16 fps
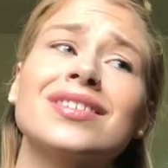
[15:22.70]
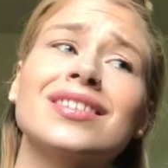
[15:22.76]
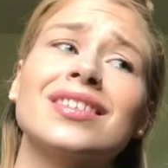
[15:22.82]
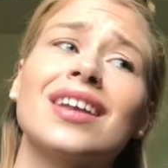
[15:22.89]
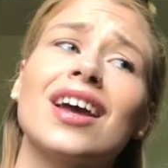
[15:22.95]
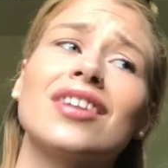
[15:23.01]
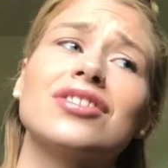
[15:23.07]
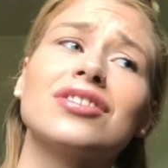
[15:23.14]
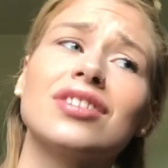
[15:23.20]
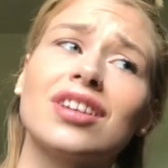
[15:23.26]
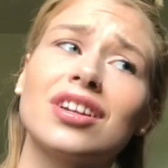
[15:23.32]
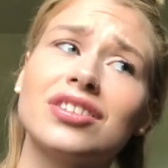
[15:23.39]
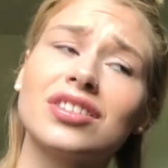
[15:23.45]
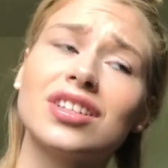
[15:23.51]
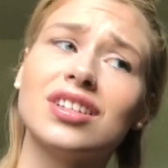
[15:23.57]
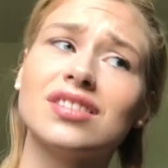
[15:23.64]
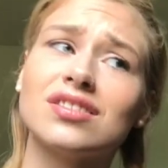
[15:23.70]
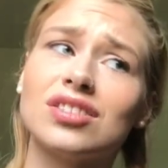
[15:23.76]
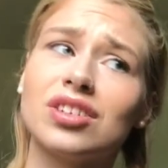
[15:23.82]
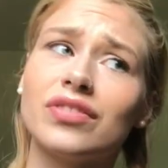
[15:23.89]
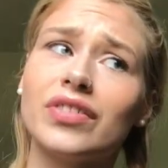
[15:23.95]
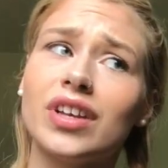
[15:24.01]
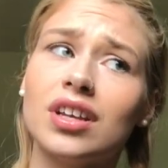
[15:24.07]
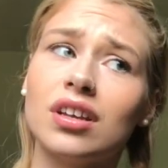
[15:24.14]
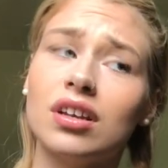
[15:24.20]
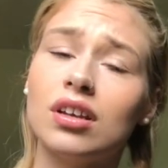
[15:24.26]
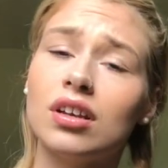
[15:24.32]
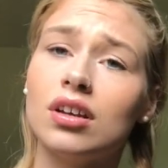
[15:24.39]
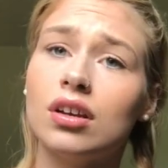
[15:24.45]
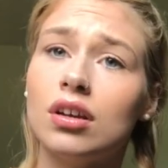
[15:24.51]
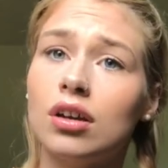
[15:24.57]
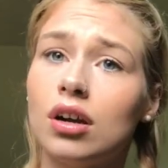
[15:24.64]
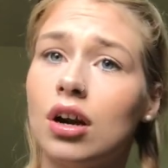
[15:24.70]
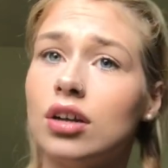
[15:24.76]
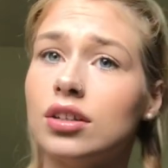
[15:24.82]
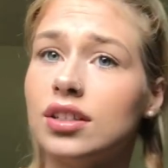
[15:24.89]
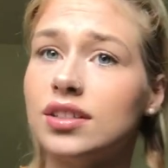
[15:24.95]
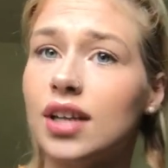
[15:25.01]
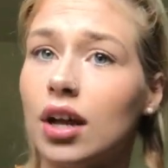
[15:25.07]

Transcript: is it natural? Did I just get done surfing? Hard to